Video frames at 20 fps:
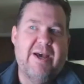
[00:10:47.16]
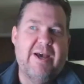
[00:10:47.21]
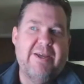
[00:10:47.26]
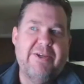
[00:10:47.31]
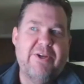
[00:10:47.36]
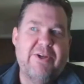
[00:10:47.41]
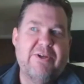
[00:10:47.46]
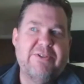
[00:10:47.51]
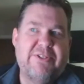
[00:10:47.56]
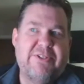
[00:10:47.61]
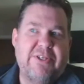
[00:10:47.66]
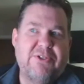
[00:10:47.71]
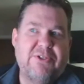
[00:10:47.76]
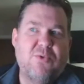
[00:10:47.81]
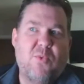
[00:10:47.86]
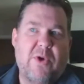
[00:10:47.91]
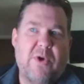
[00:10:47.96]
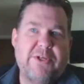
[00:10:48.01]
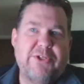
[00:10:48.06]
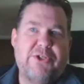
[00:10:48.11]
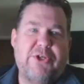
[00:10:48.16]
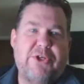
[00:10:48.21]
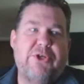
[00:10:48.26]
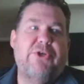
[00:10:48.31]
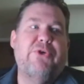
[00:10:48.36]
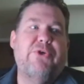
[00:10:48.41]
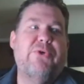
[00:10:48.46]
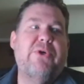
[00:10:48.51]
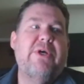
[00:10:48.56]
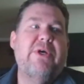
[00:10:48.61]
In season 1,
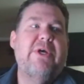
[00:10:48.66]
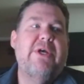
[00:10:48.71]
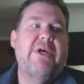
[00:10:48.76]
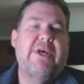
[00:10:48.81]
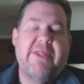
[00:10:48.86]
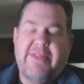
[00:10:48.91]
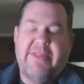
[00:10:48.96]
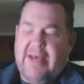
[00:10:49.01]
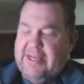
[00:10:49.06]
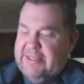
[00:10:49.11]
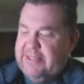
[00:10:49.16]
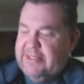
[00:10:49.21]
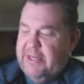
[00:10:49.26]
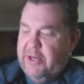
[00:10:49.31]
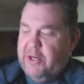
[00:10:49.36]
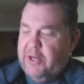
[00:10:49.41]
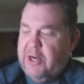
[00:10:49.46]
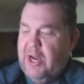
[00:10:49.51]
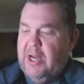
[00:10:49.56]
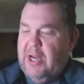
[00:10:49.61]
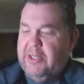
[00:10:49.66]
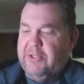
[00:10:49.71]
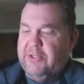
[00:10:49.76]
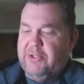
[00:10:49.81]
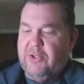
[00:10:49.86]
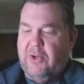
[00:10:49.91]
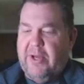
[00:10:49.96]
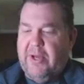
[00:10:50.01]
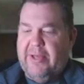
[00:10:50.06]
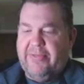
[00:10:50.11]
2, that center
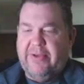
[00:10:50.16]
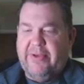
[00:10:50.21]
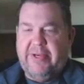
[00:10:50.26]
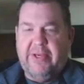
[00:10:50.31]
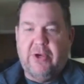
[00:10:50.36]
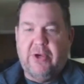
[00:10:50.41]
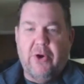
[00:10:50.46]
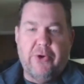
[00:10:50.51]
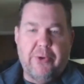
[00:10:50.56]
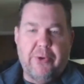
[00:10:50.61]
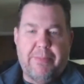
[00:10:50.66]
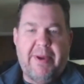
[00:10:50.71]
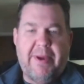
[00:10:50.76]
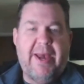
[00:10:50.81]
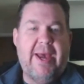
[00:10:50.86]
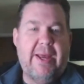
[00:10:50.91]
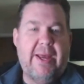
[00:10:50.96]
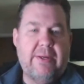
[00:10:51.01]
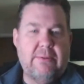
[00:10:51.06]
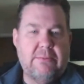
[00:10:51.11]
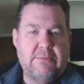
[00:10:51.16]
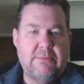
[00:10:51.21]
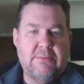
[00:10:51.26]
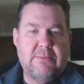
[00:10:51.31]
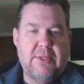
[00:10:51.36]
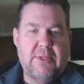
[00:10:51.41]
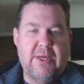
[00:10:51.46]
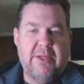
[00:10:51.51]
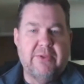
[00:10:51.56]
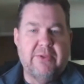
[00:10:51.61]
console had the decoder pad,
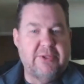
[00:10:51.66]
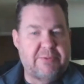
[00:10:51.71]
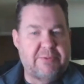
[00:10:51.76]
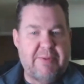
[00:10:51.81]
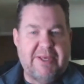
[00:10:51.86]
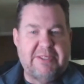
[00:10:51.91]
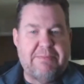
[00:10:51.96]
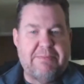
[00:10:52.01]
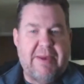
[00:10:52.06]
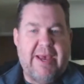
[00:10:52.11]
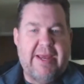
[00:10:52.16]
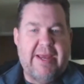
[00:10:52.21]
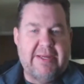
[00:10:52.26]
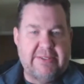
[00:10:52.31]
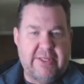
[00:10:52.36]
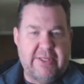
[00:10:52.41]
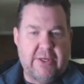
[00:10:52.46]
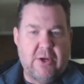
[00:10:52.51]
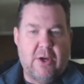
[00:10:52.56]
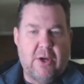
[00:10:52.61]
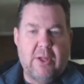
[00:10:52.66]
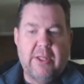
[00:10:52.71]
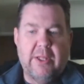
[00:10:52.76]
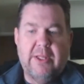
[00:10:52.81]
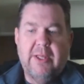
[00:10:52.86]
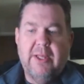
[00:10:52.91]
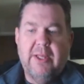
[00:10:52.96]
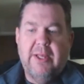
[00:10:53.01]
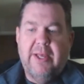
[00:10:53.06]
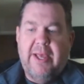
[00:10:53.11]
the space pad as they call it,
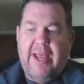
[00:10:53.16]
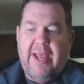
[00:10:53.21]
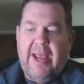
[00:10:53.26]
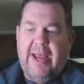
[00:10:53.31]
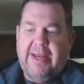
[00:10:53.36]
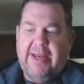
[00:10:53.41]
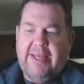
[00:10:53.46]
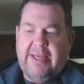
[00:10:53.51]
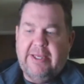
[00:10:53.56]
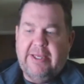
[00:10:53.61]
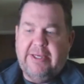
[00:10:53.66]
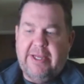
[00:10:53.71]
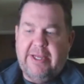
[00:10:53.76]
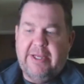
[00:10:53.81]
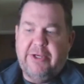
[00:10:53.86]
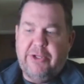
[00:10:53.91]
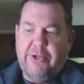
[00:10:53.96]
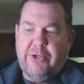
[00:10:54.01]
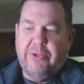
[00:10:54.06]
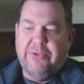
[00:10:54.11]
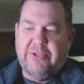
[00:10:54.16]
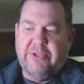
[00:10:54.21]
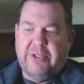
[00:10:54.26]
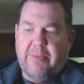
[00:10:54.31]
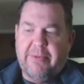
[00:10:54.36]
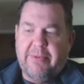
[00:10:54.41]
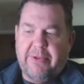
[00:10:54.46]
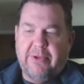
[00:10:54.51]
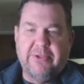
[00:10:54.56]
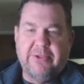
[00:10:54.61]
and he did use
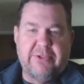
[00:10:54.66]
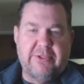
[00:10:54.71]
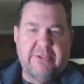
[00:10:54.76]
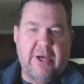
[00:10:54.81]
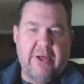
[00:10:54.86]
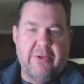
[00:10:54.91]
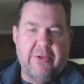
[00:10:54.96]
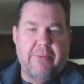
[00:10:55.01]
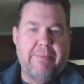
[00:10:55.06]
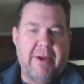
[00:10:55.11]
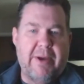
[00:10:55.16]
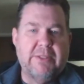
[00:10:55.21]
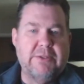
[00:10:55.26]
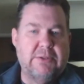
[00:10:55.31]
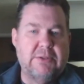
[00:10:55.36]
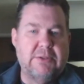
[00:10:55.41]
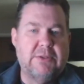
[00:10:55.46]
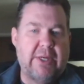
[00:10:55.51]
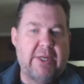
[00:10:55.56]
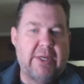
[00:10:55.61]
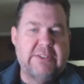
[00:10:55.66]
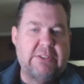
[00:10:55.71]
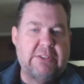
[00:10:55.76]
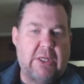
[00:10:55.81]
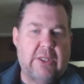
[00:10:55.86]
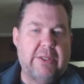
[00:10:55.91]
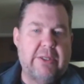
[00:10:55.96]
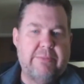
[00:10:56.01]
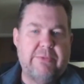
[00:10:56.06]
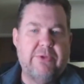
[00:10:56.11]
some of those other buttons. I
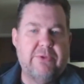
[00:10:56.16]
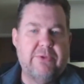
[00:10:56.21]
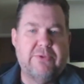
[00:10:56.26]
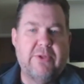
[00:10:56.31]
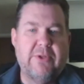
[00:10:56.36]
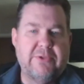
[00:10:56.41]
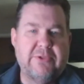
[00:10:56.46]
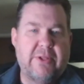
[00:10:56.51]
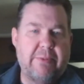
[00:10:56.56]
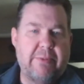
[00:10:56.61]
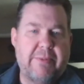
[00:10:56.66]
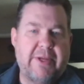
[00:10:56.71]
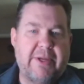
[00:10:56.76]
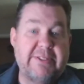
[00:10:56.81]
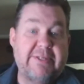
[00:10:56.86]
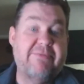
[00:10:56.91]
saw him use those other buttons.